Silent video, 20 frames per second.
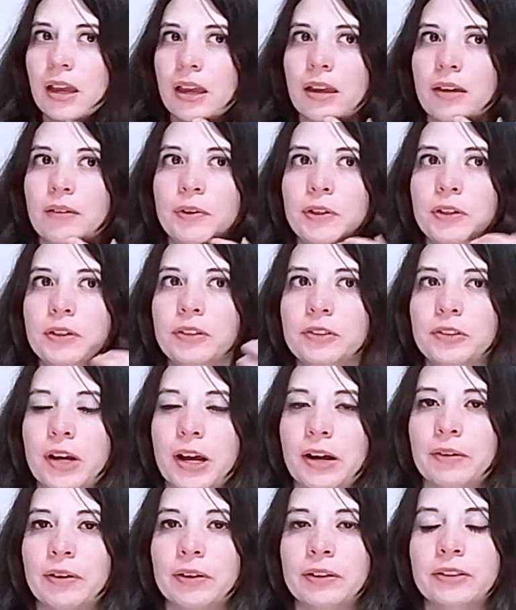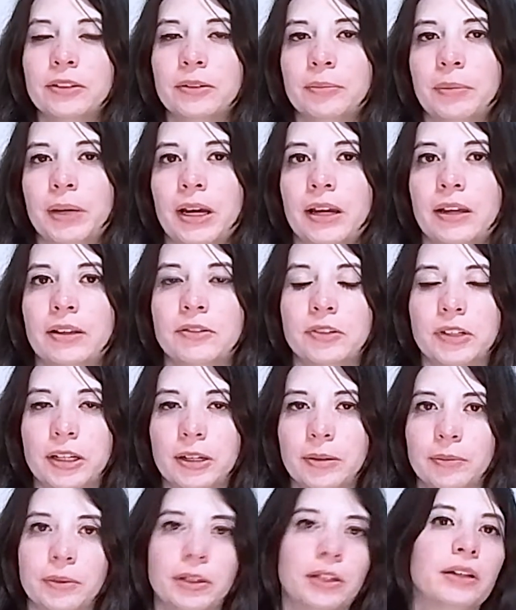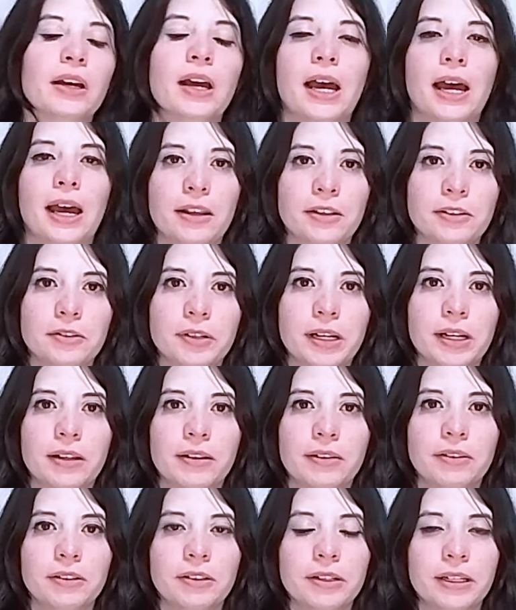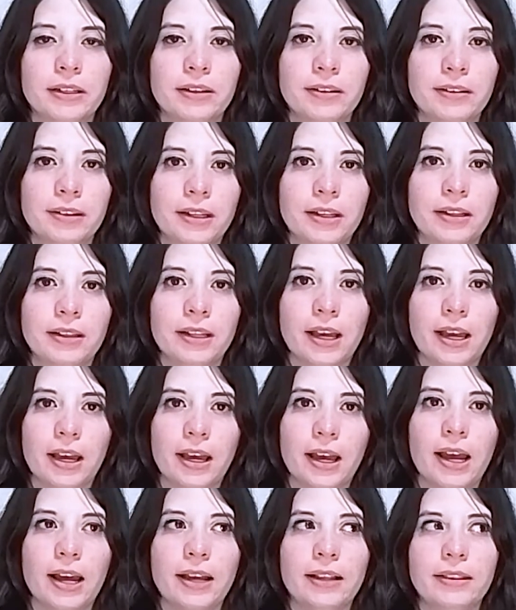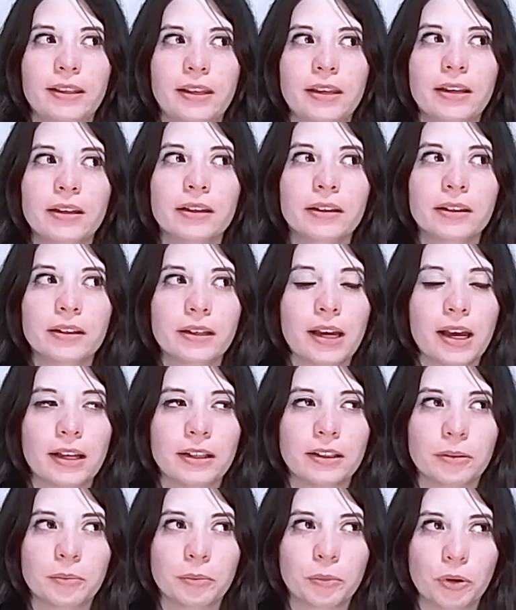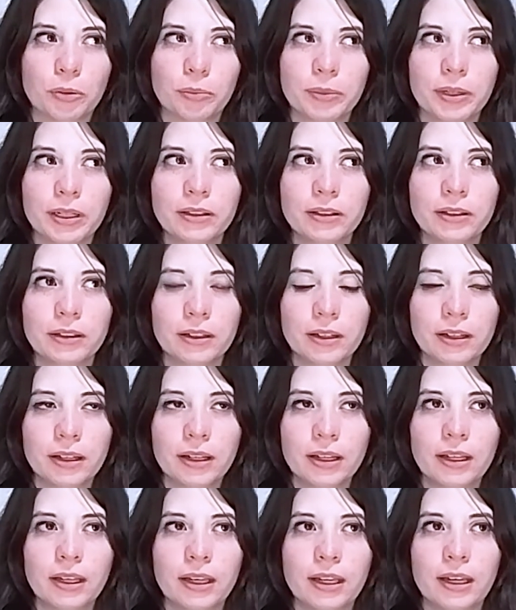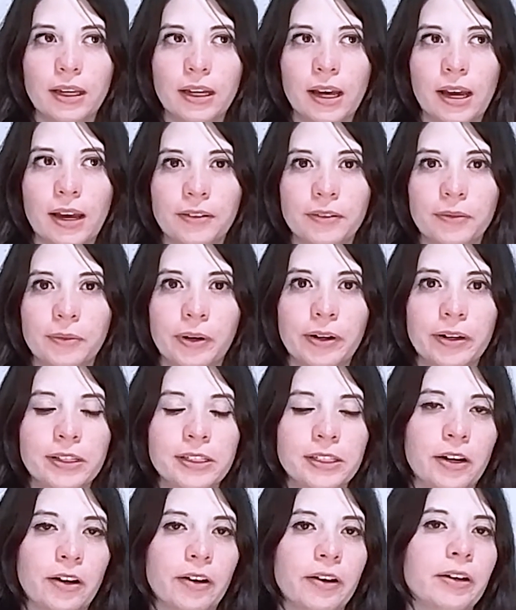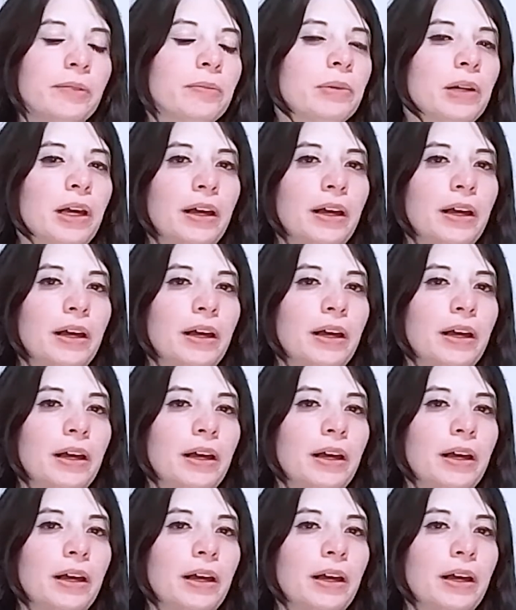If you travel to my dream address, you can see that I think at the moment it has very cherry